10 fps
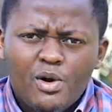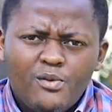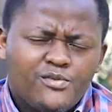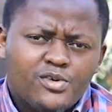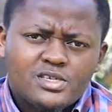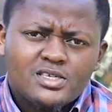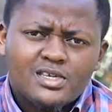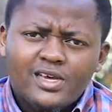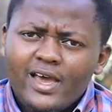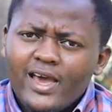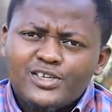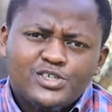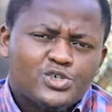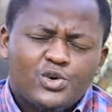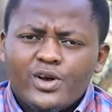comfort
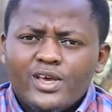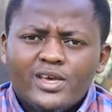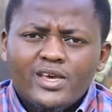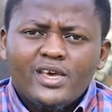and joy